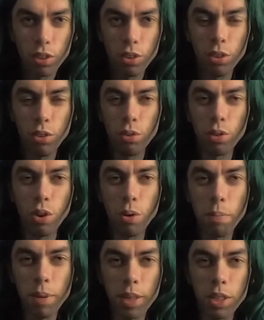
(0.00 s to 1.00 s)
to call
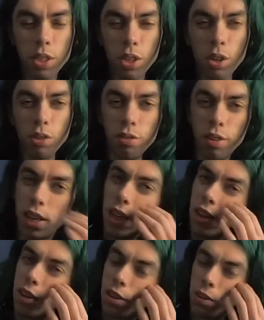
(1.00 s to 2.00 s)
me a
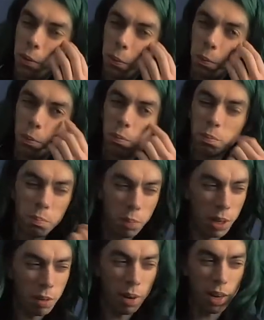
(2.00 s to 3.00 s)
snowflake?
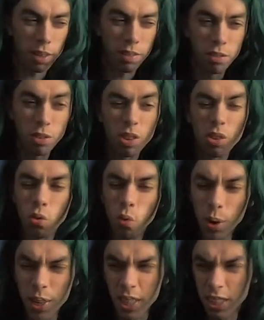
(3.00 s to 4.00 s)
By the way,
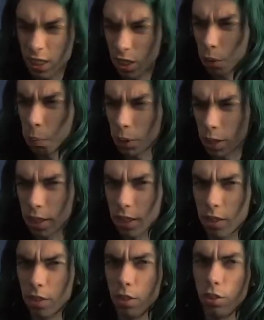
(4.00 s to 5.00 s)
with a stupid
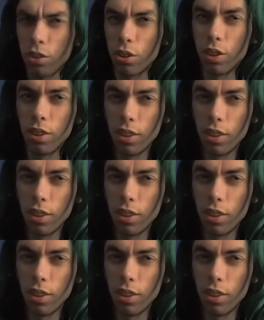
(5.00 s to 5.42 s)
insult.